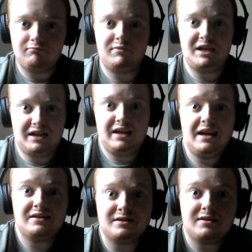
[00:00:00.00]
He
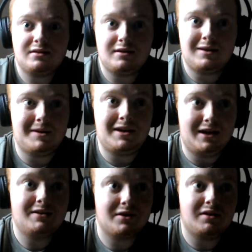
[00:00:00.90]
is. I mean,
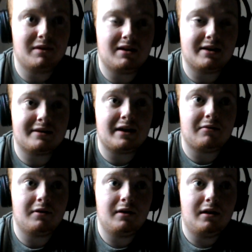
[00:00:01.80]
he is going to be kicked
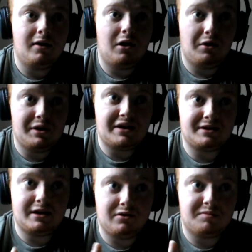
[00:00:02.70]
out unless
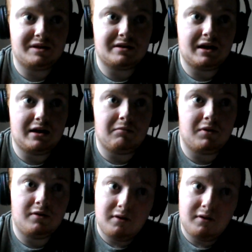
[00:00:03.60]
he ups his game.